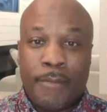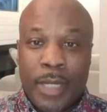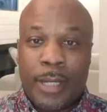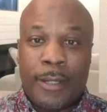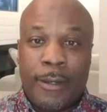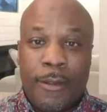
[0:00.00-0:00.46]

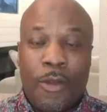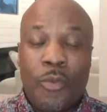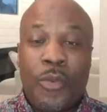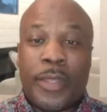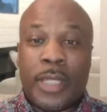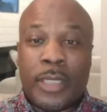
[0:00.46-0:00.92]
Yeah,
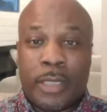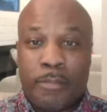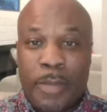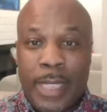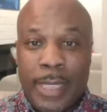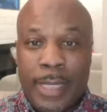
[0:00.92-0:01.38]
he can
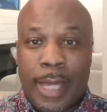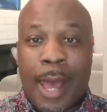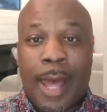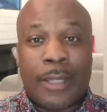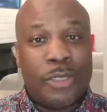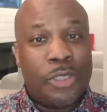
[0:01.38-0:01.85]
attack the
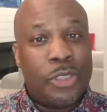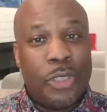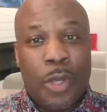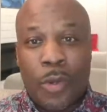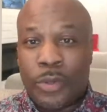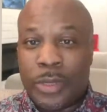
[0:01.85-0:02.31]
Miller
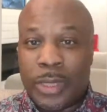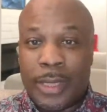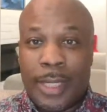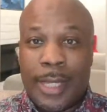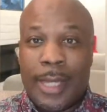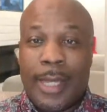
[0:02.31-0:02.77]
with his
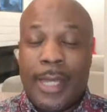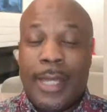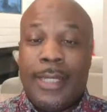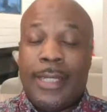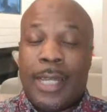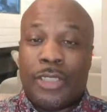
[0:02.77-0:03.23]
speed
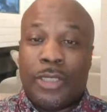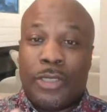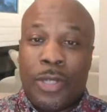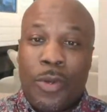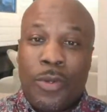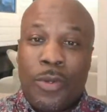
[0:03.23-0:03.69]
out the
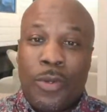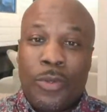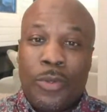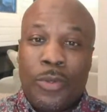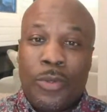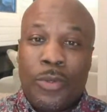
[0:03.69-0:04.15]

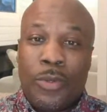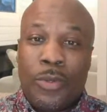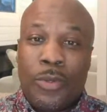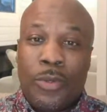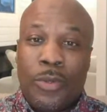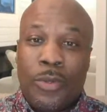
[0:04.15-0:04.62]
Shadozi.
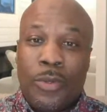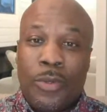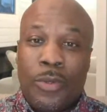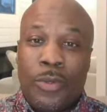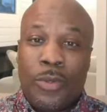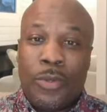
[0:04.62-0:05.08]
Now
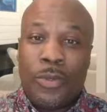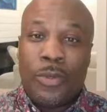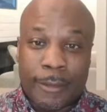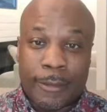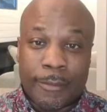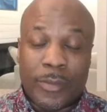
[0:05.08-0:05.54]
Shadozi
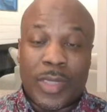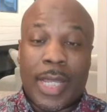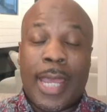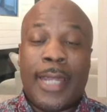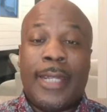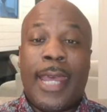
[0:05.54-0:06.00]
gonna have to
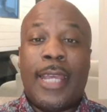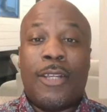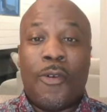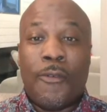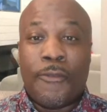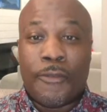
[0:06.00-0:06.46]
take on some
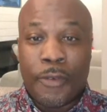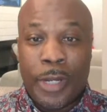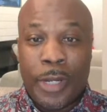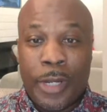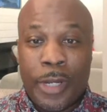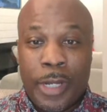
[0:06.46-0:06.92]
double
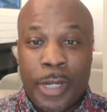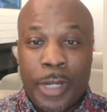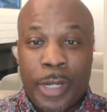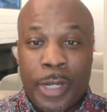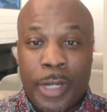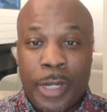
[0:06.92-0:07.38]
teams,
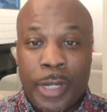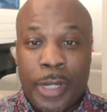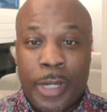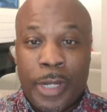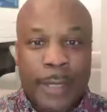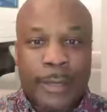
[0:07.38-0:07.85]
and
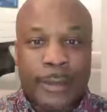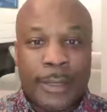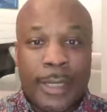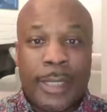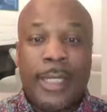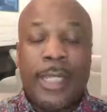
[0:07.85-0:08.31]
that gonna
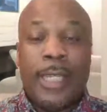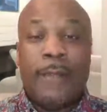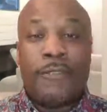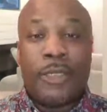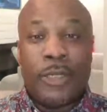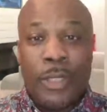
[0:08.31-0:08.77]
free up
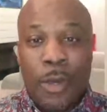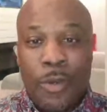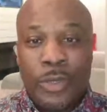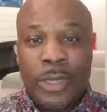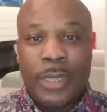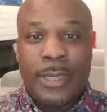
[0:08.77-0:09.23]
the
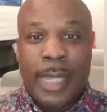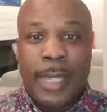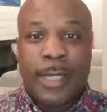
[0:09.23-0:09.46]
linebacker.